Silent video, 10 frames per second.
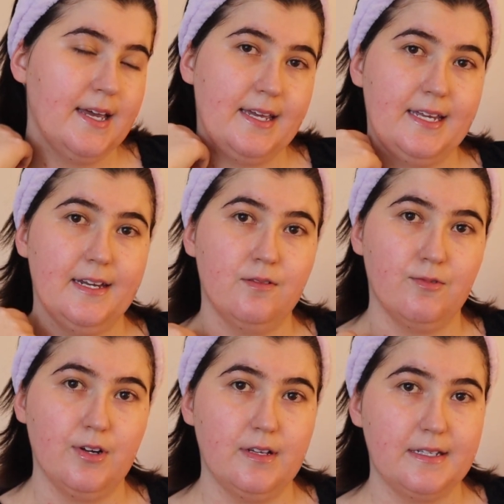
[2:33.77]
He didn't
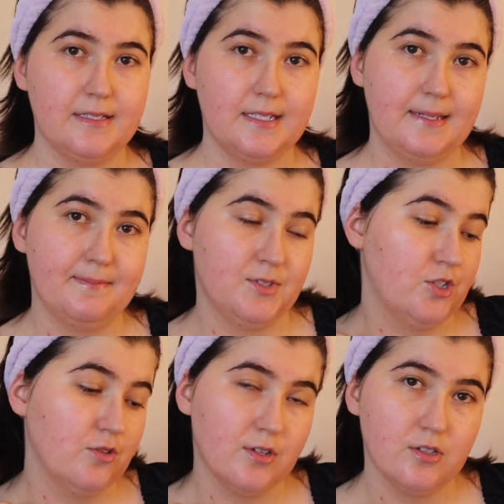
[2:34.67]
really seem
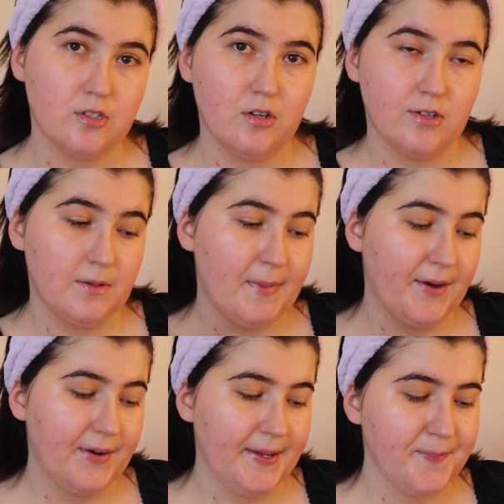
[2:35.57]
too concerned
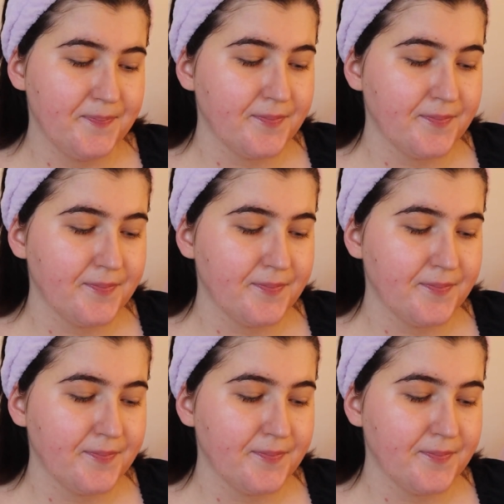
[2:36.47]
about it,